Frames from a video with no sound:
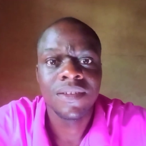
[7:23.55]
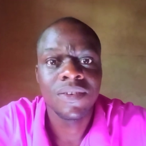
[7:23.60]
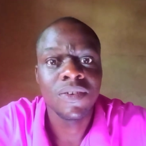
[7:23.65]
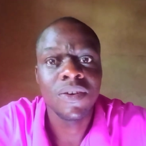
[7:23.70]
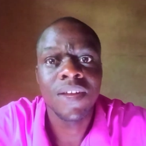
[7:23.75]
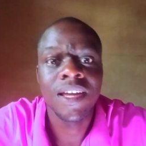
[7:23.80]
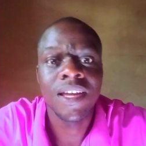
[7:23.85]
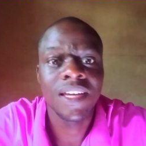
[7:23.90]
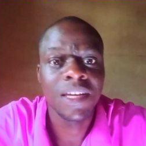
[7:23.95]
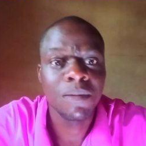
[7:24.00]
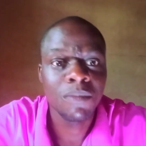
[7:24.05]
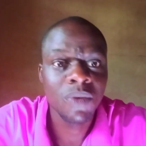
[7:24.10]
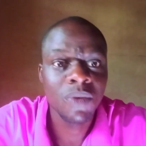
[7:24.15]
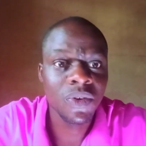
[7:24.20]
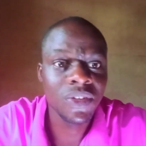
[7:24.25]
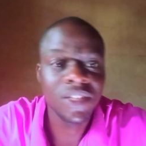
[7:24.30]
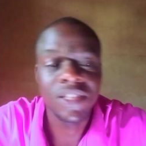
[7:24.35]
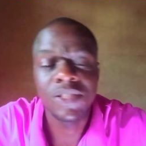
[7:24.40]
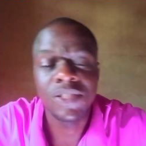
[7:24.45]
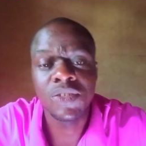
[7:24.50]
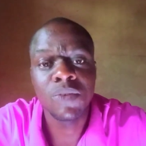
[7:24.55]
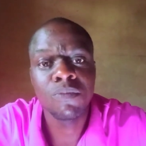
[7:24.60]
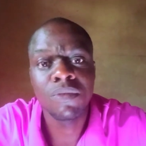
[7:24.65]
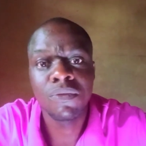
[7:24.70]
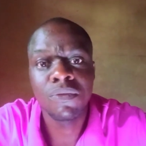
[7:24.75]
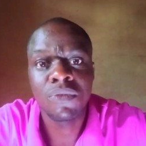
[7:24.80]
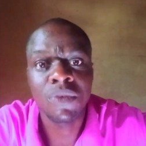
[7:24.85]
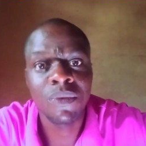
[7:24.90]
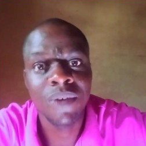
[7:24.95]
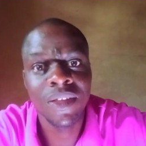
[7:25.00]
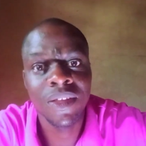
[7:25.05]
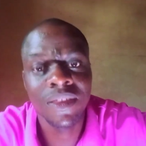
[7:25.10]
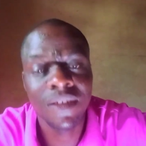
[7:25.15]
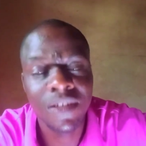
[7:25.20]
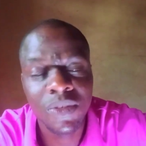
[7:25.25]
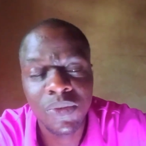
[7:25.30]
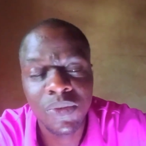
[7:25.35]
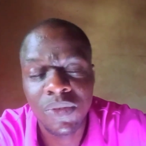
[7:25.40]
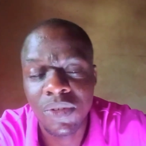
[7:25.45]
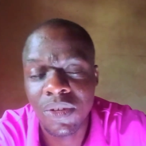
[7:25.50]
or like a monkey jumping from one
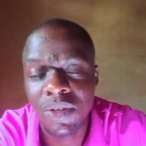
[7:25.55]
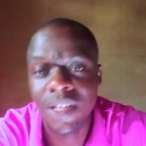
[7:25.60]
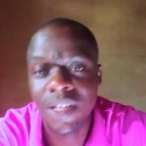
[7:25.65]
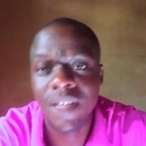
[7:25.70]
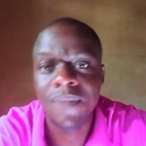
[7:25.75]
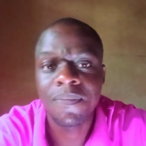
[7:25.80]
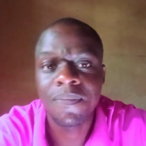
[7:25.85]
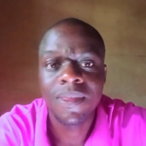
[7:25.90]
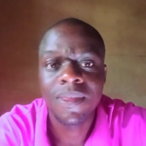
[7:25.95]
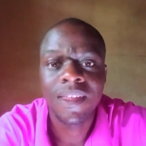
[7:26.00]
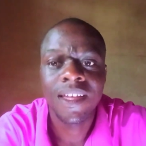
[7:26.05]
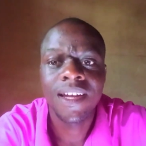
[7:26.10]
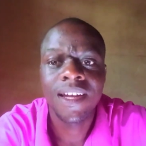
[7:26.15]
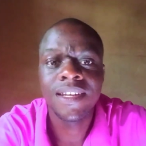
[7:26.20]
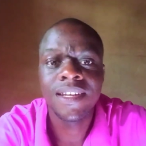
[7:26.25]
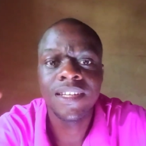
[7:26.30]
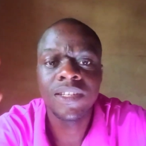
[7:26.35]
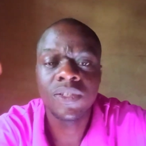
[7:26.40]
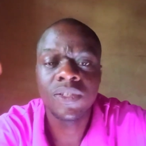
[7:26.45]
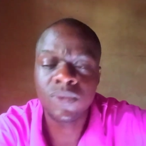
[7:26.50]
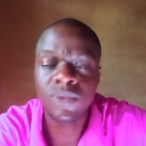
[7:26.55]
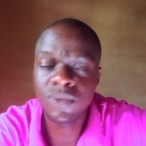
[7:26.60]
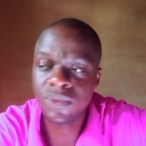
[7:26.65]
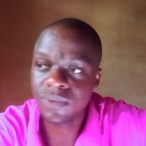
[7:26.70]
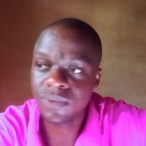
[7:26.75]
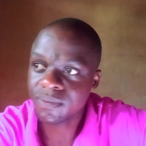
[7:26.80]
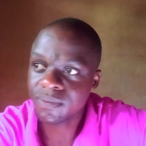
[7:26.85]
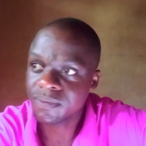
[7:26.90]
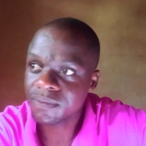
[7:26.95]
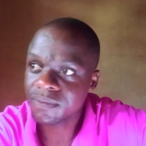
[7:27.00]
tree to the other I need to